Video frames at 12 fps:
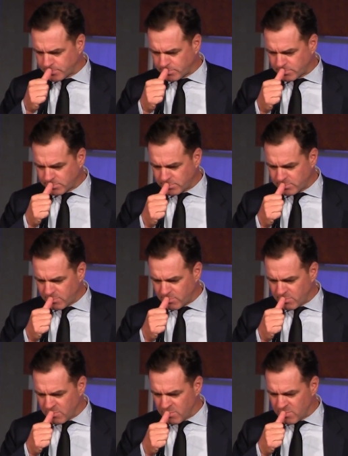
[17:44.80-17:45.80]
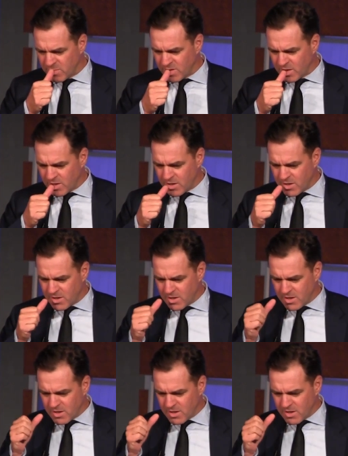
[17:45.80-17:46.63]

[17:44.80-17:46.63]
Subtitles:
Nobody speaks.